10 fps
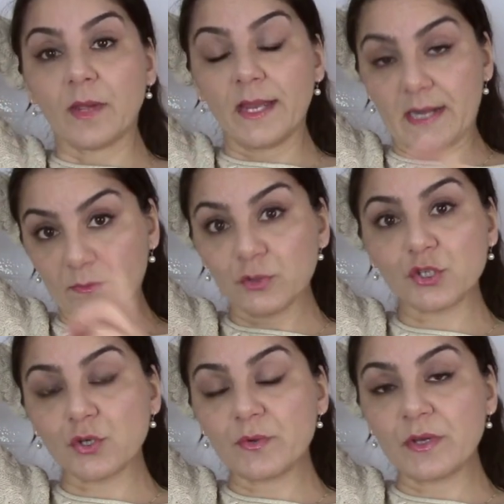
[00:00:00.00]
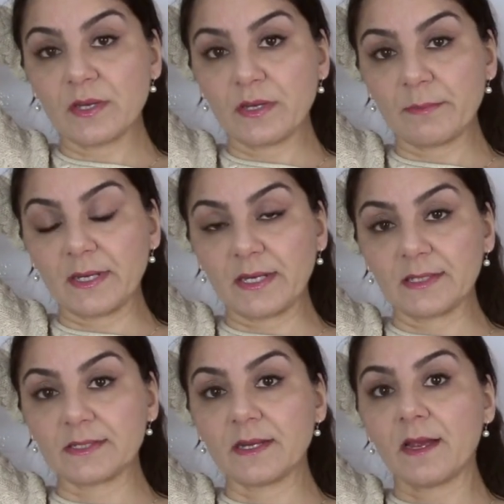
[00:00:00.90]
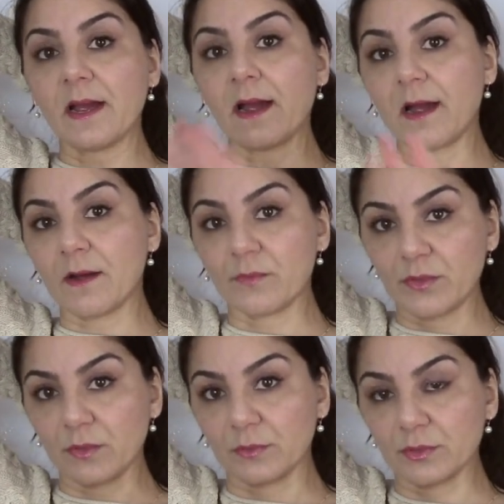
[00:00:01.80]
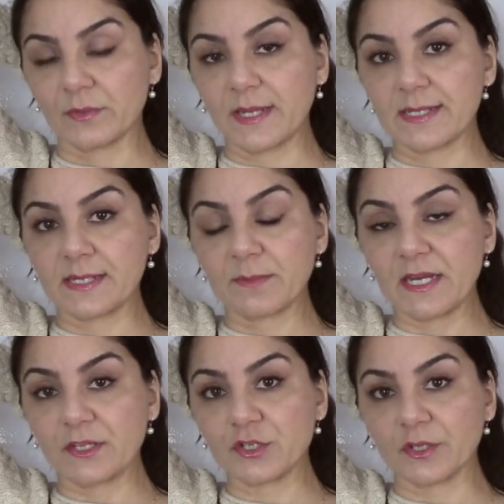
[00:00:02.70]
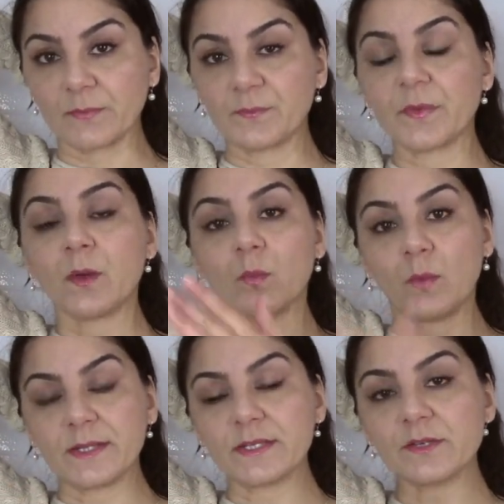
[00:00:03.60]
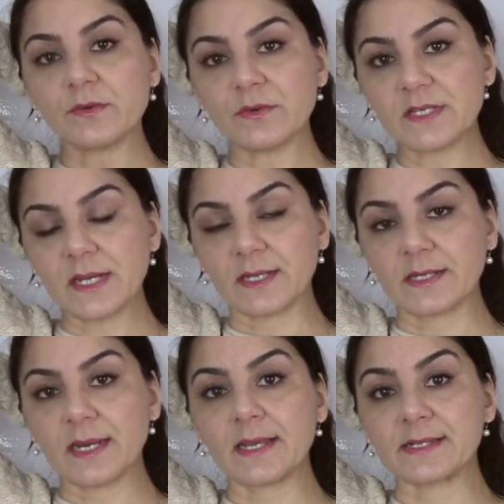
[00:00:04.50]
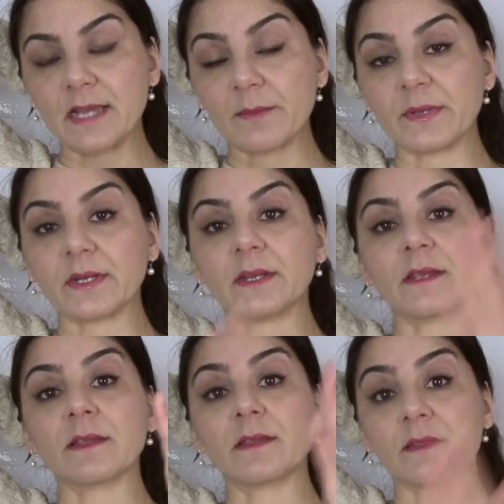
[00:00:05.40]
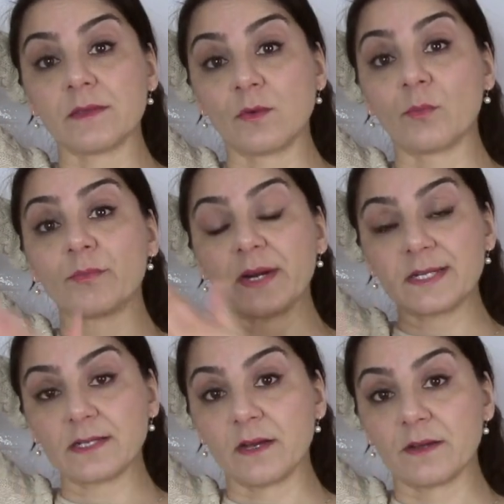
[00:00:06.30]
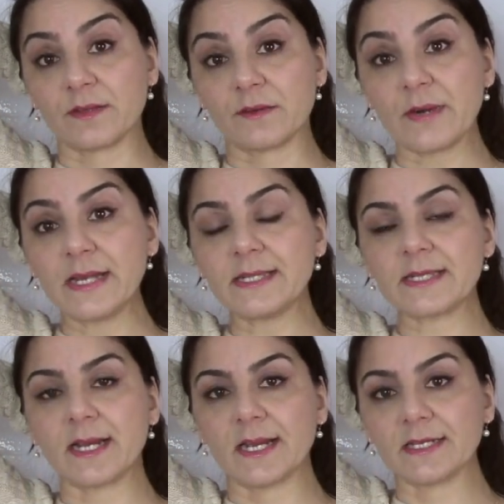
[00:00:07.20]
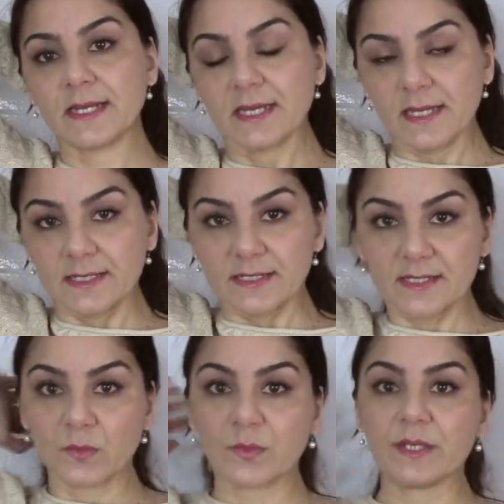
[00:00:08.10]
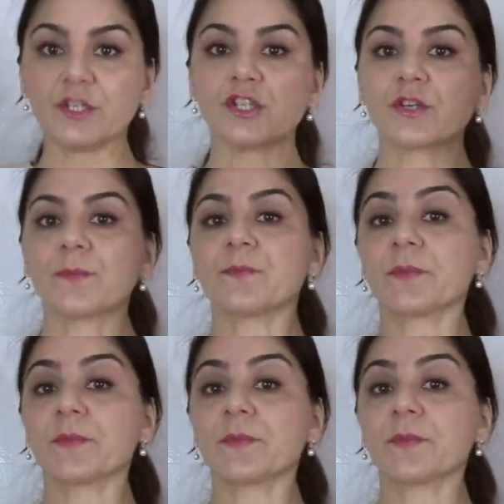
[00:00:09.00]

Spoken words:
And I will show you in a minute how you will do the examination. Once you're done examining your breast on the right side, switch